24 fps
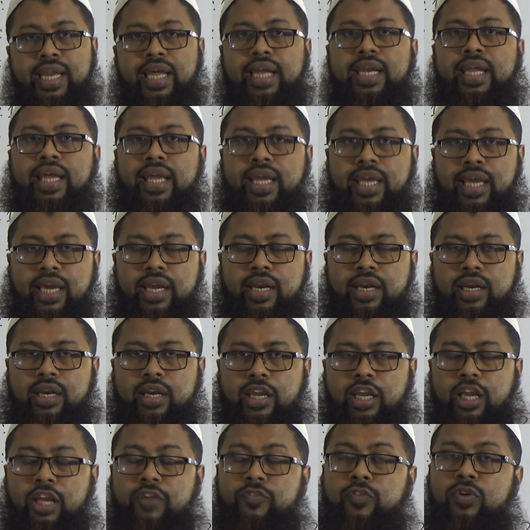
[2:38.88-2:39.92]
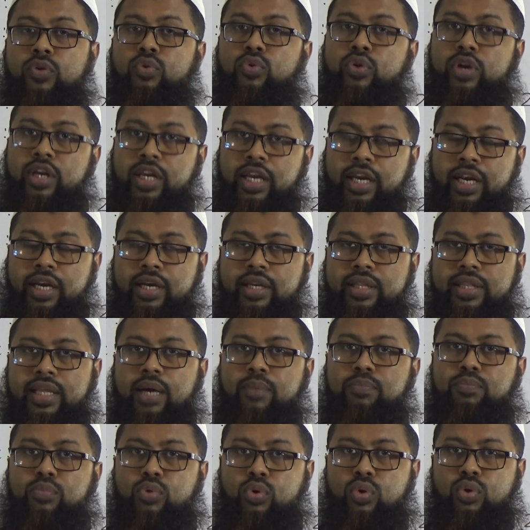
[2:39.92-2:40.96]
and again. If you read
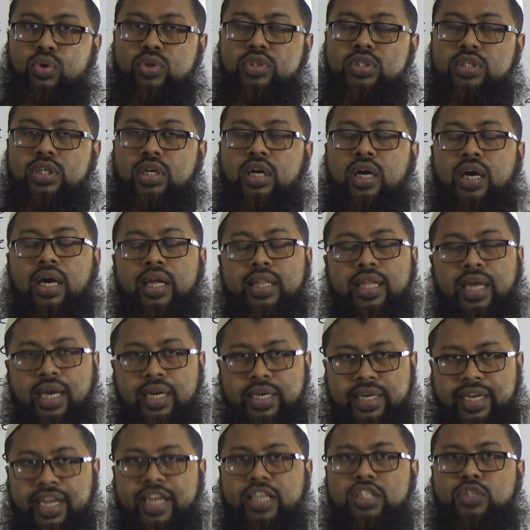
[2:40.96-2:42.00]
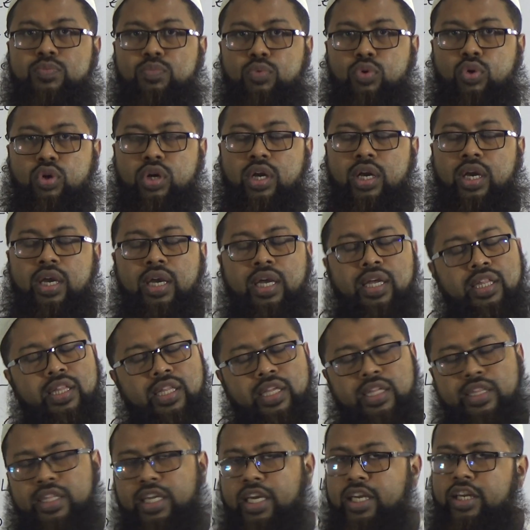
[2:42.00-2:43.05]
the books, the textbook,
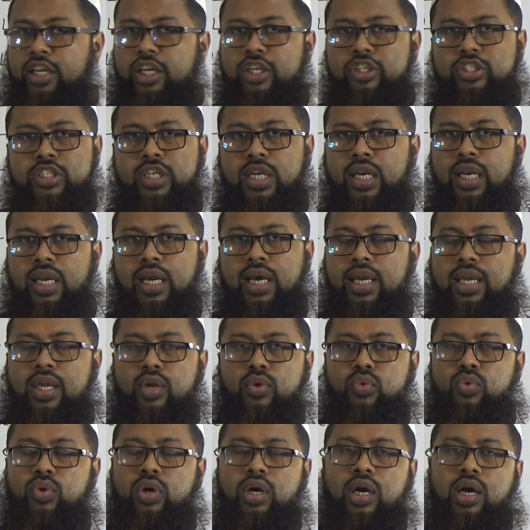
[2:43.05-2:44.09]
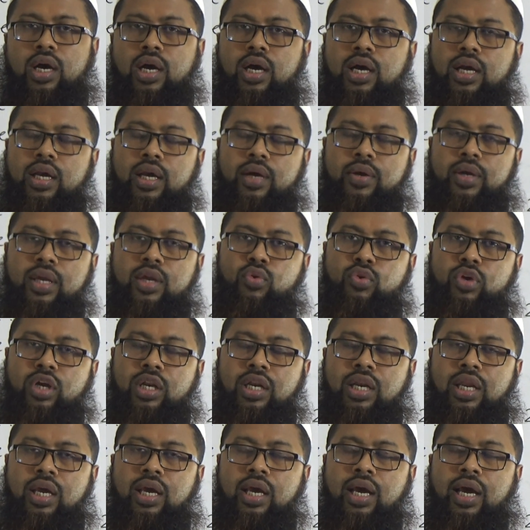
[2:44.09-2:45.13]
then inshallah you
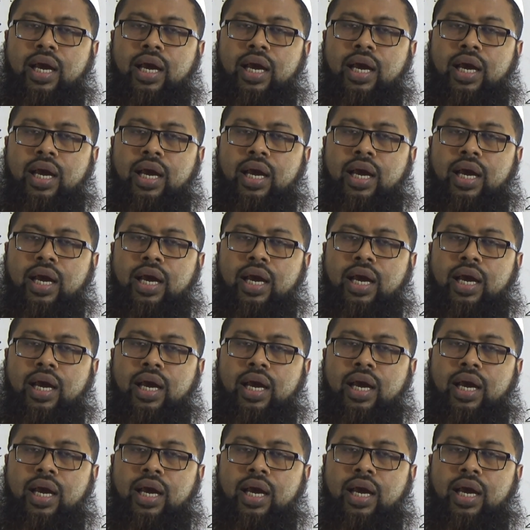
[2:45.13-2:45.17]
will